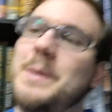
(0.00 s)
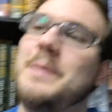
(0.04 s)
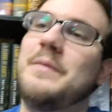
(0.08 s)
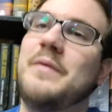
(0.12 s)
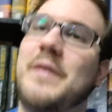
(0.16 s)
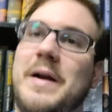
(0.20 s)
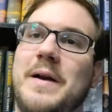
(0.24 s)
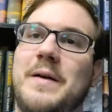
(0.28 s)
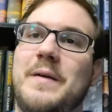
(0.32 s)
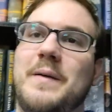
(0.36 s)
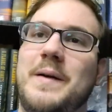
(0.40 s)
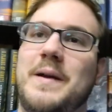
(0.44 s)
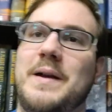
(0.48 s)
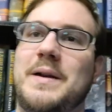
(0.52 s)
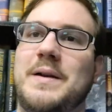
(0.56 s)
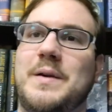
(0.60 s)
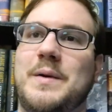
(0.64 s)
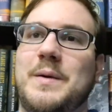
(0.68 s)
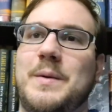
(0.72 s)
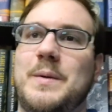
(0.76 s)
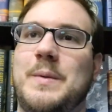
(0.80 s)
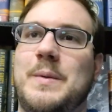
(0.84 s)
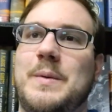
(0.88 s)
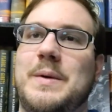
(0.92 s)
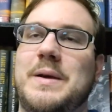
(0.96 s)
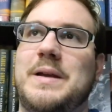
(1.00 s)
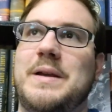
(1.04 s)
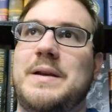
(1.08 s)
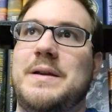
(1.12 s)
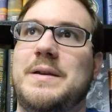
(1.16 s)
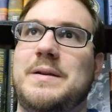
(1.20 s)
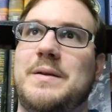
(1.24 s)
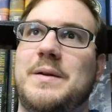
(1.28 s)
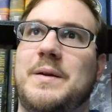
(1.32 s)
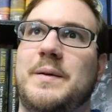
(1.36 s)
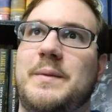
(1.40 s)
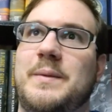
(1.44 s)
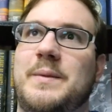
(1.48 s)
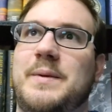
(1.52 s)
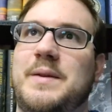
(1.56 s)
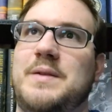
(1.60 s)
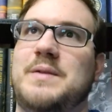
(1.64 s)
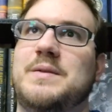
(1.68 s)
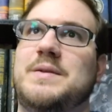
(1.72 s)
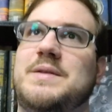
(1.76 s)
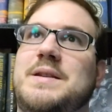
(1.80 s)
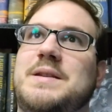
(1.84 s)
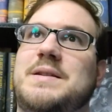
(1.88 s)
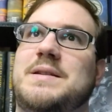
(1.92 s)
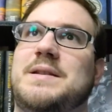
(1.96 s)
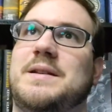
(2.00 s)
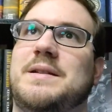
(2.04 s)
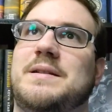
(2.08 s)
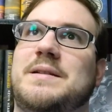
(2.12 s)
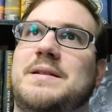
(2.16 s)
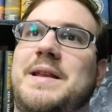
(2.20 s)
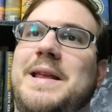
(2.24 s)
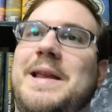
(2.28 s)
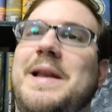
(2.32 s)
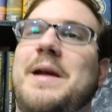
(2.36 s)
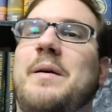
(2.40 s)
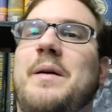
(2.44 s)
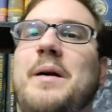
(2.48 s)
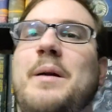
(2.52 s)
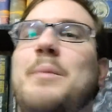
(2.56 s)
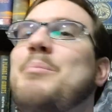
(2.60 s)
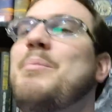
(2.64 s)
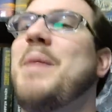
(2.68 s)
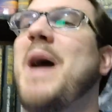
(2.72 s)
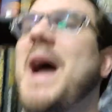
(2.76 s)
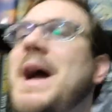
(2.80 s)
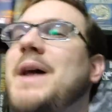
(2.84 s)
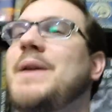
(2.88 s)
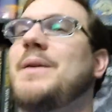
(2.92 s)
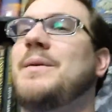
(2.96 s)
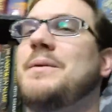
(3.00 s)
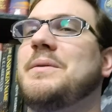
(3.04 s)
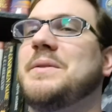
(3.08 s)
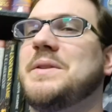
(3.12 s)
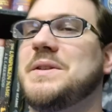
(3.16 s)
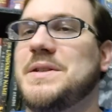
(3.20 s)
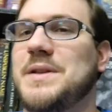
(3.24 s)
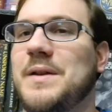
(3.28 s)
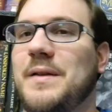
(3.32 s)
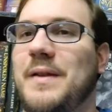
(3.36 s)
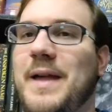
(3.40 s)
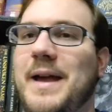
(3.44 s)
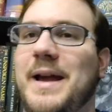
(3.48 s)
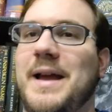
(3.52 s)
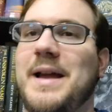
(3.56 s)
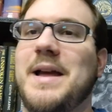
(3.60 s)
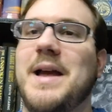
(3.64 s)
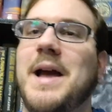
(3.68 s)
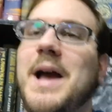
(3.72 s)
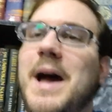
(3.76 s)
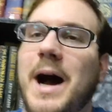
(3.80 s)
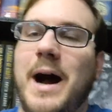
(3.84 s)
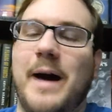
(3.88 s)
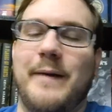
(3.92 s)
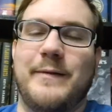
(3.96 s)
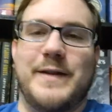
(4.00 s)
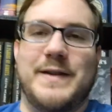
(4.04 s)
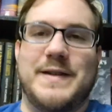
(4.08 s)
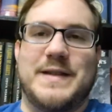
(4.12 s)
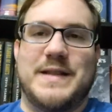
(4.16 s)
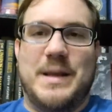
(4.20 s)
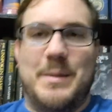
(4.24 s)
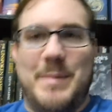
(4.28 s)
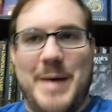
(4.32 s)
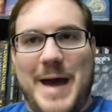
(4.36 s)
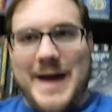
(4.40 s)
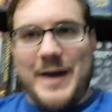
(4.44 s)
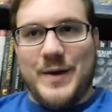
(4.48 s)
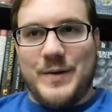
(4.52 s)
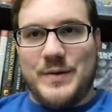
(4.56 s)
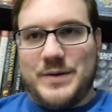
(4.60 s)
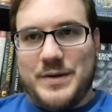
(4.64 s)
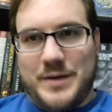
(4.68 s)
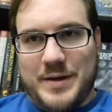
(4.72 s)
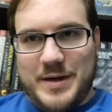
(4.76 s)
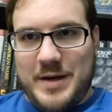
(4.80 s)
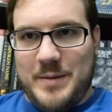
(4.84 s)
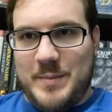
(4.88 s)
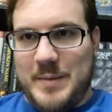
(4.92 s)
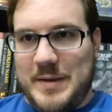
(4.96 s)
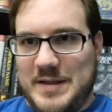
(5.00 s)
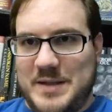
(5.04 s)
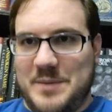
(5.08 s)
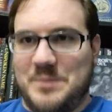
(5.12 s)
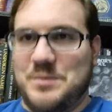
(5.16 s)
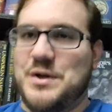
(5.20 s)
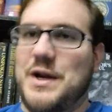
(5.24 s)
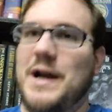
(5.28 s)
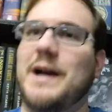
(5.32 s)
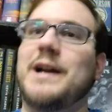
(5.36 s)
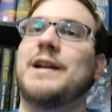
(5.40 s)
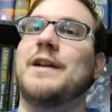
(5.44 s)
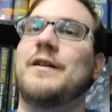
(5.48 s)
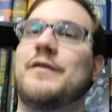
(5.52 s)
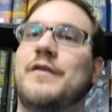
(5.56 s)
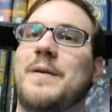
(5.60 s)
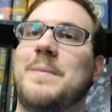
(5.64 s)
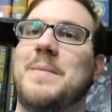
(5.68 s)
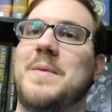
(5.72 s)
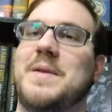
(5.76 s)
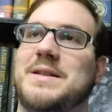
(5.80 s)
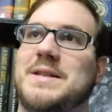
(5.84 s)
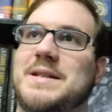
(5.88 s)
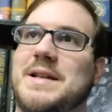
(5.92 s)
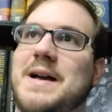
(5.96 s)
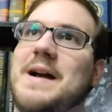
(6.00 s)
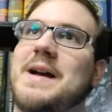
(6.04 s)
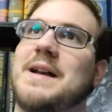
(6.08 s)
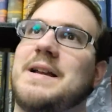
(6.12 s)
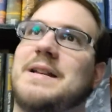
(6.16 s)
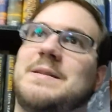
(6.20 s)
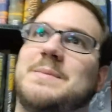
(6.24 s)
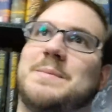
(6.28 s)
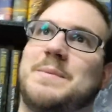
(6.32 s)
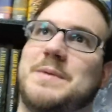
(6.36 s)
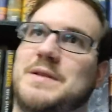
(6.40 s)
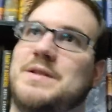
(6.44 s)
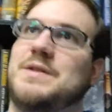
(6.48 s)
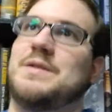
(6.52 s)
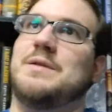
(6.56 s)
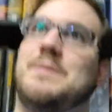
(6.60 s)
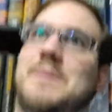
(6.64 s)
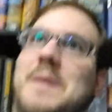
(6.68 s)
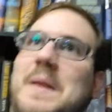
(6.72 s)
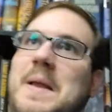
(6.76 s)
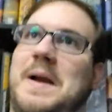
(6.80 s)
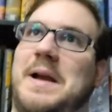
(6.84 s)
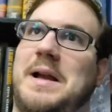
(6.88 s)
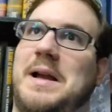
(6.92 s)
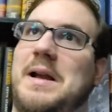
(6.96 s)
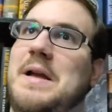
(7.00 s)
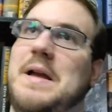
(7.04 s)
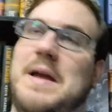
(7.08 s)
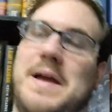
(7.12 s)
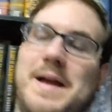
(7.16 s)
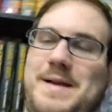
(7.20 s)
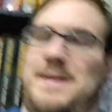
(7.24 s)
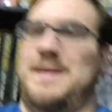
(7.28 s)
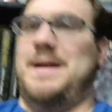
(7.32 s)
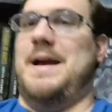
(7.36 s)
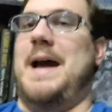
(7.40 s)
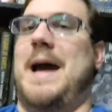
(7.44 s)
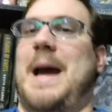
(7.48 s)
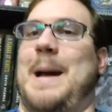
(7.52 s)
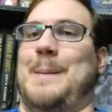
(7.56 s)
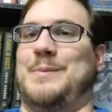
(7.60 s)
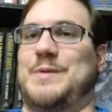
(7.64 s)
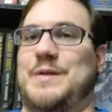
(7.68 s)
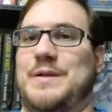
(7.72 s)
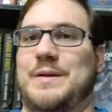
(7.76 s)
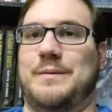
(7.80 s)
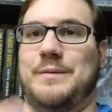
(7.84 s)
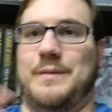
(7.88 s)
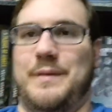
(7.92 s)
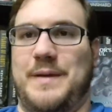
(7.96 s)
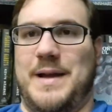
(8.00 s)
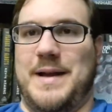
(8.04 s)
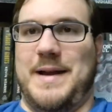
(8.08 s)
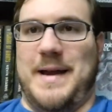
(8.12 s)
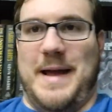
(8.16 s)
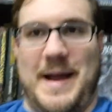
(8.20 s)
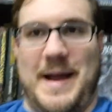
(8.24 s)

do have Arian, who he uses it, in battle. So like, obviously battles are going to be subjective from the size, but to like absolutely